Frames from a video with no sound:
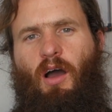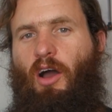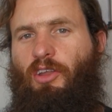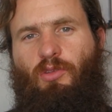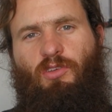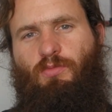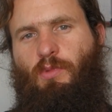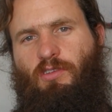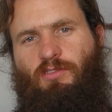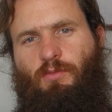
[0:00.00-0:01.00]
I don't use
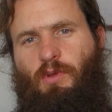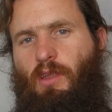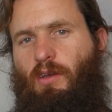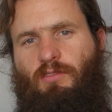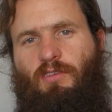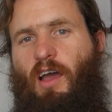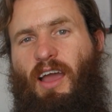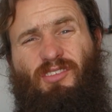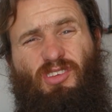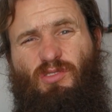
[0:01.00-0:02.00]
Microsoft Windows. I
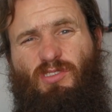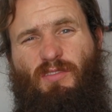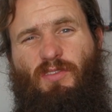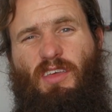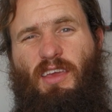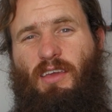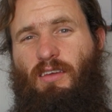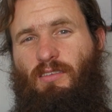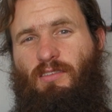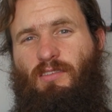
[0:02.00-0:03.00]
haven't used it for
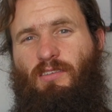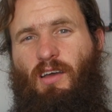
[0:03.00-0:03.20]
years.